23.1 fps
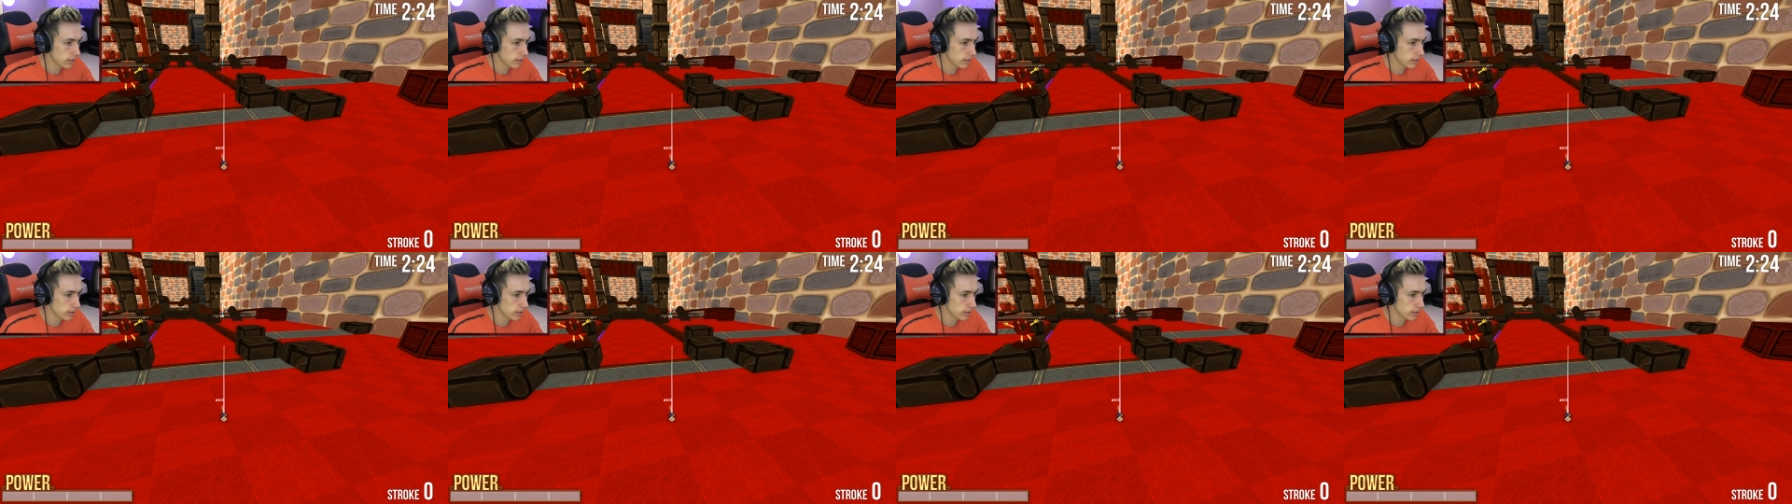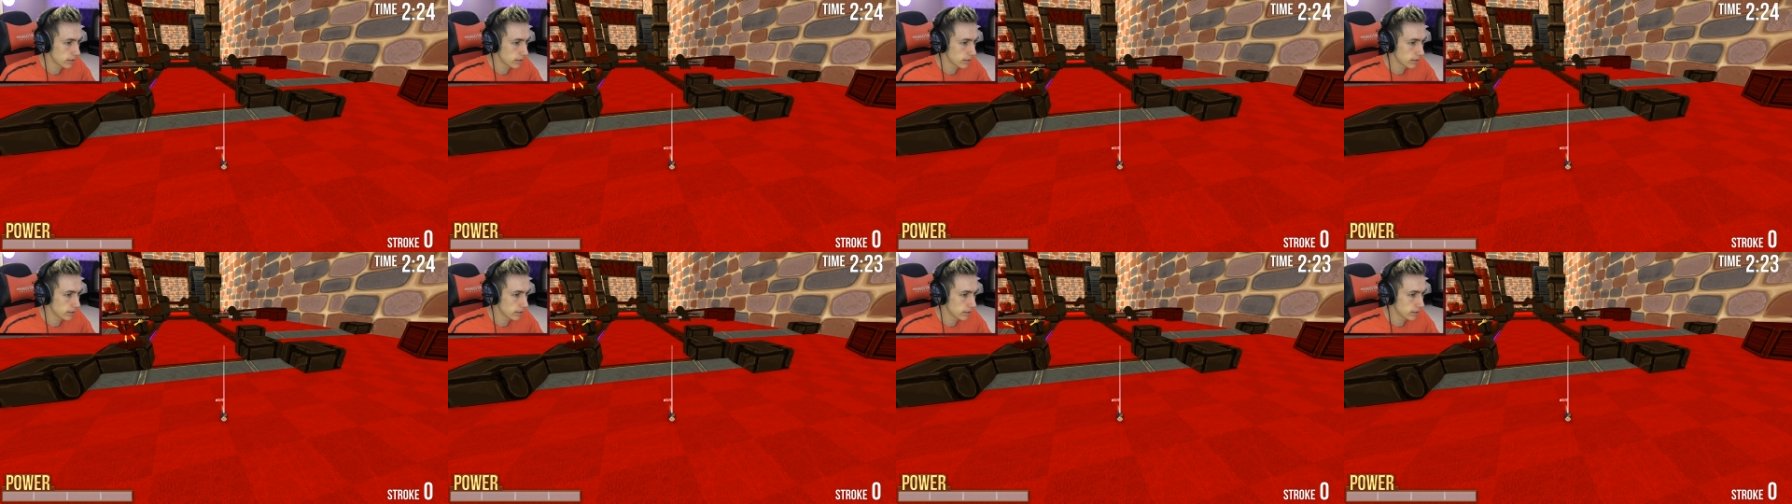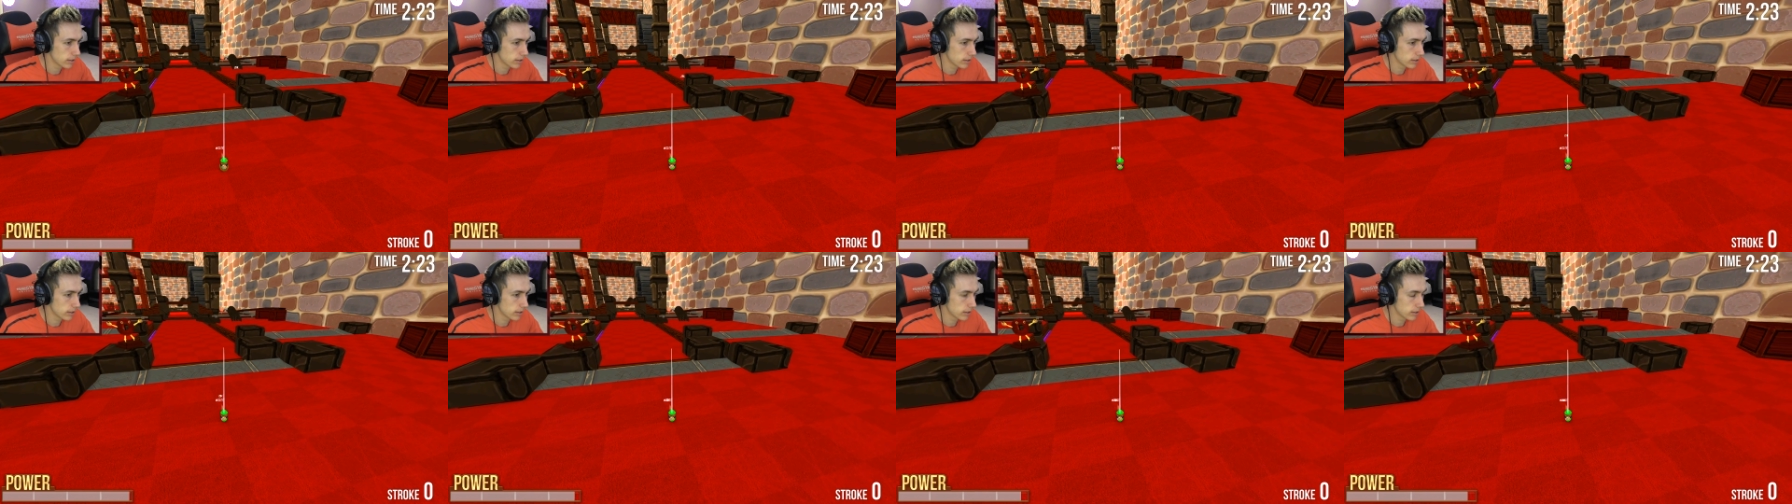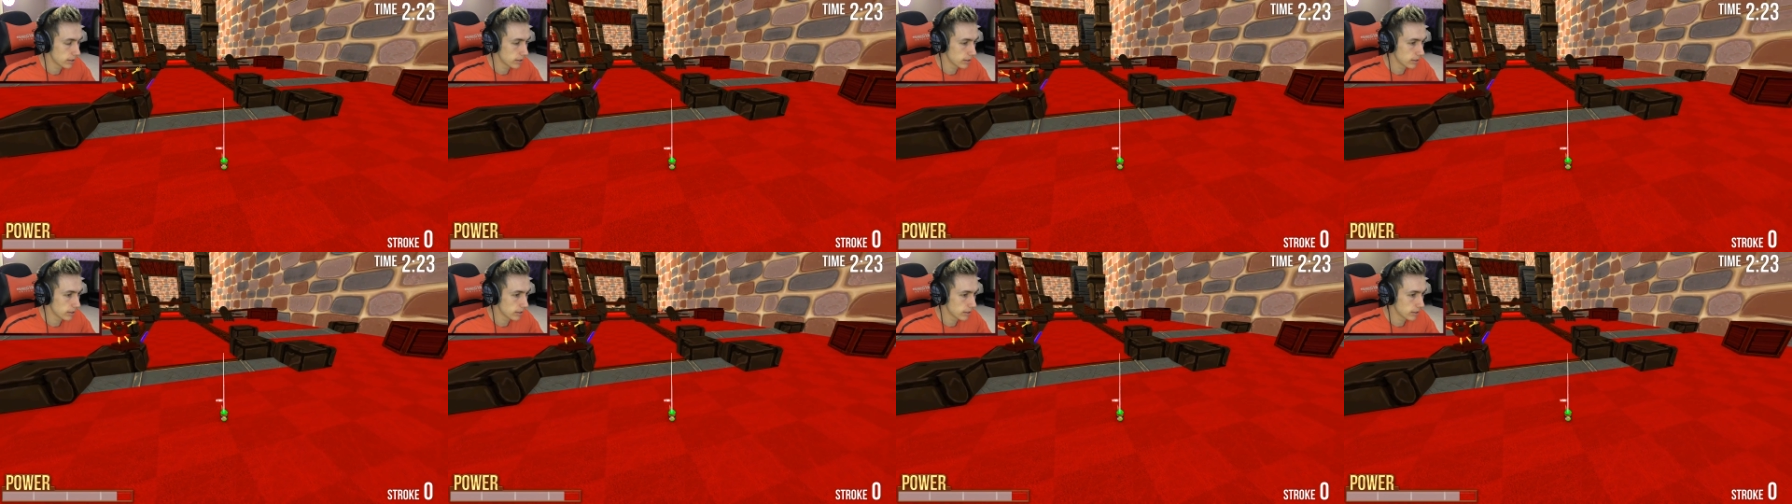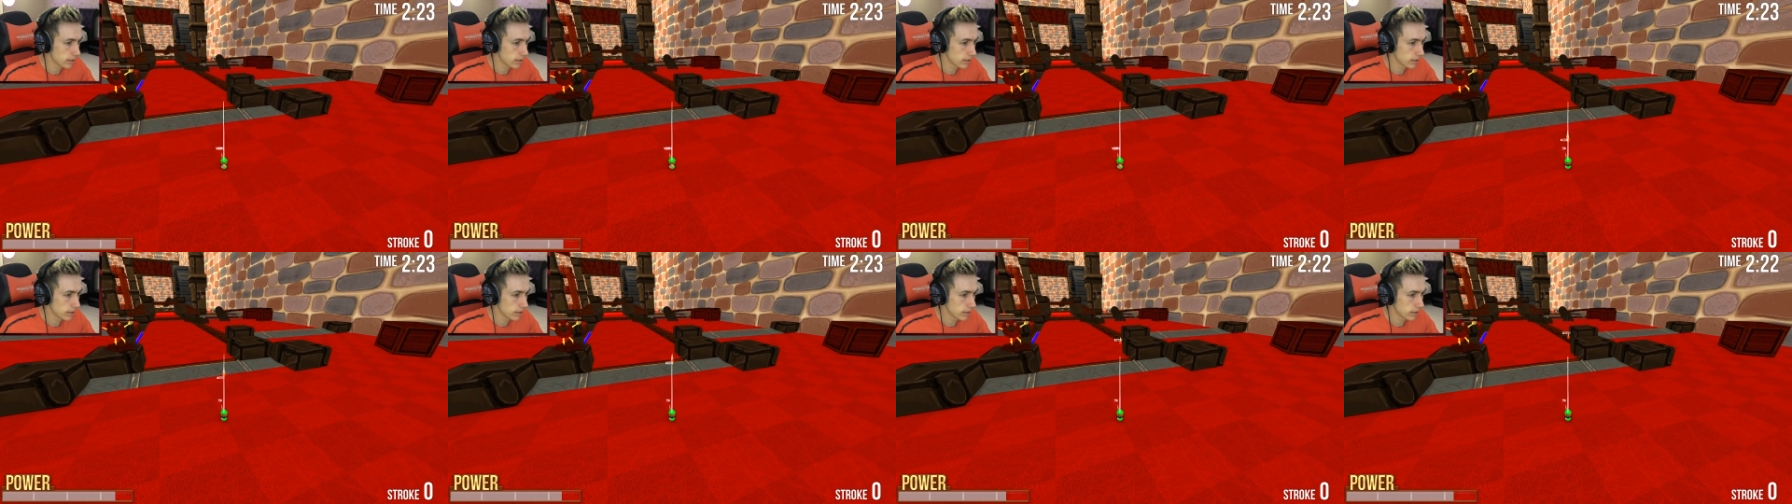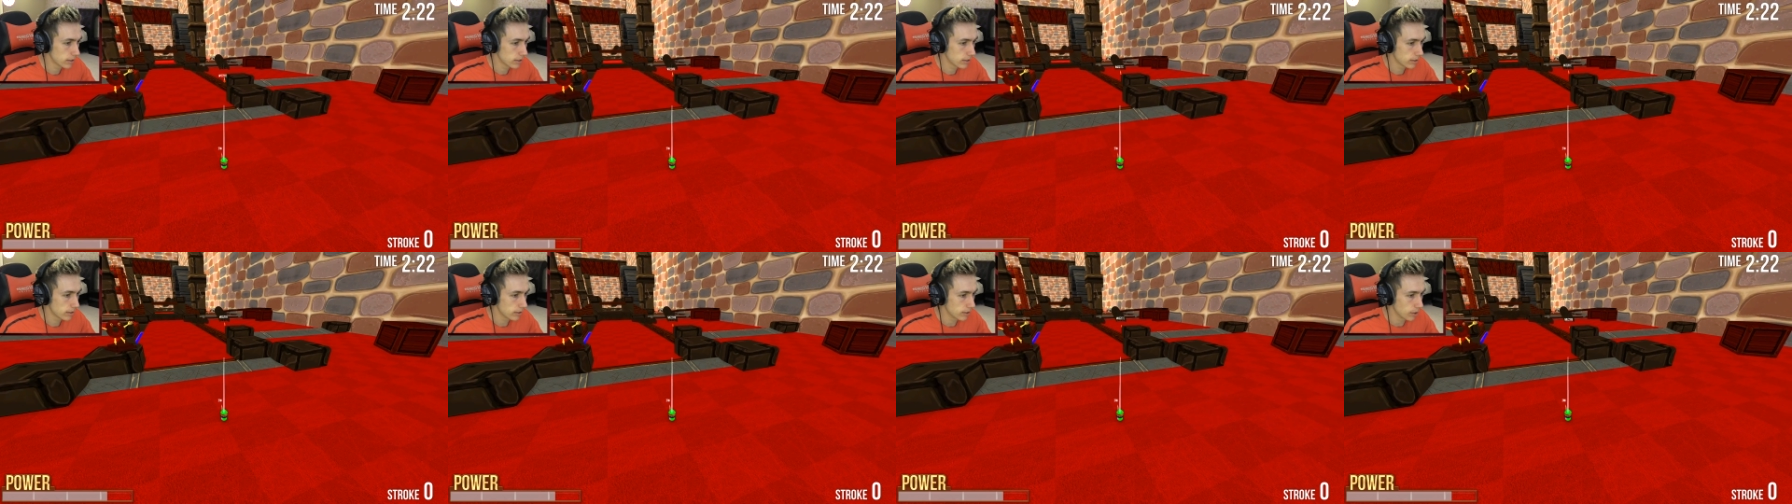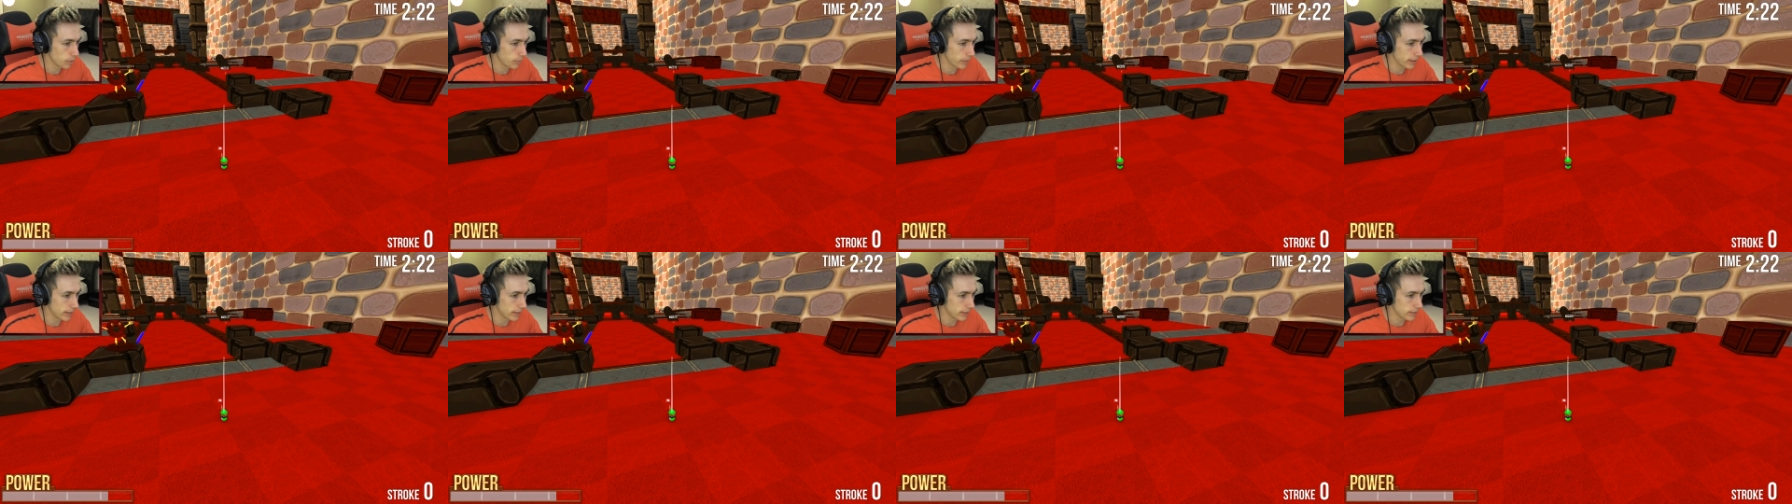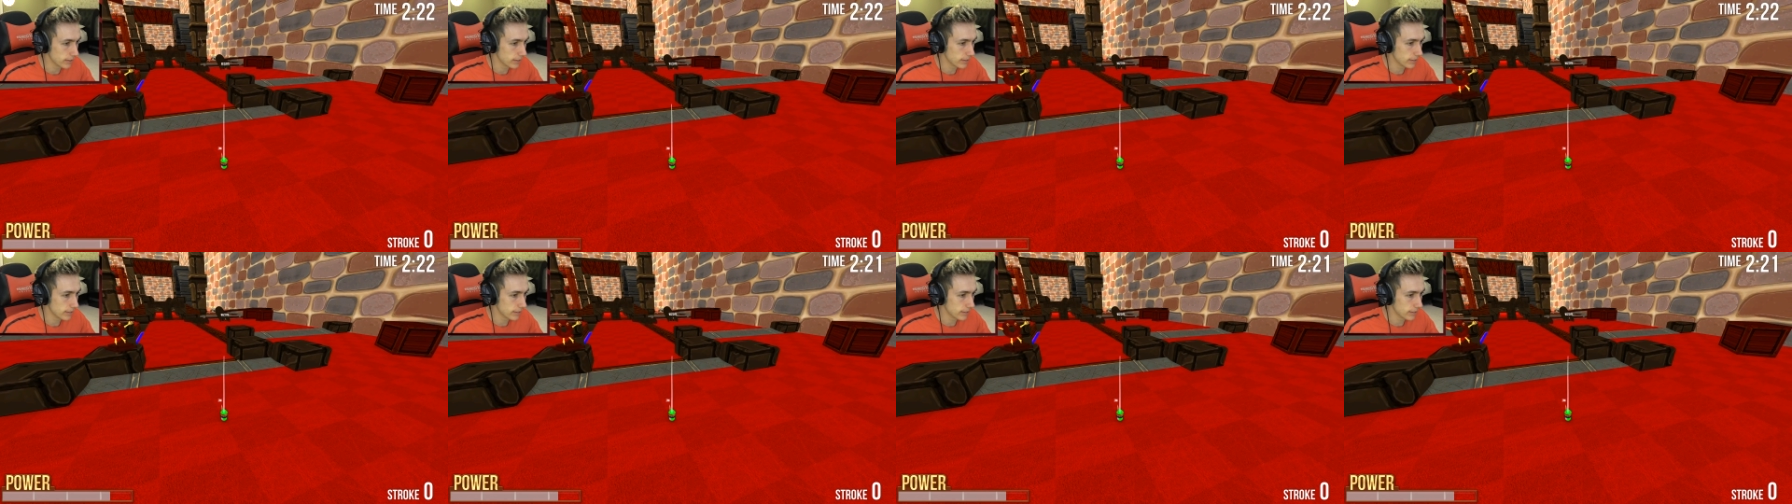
Oh. Wait. No. Yeah. No. Wait.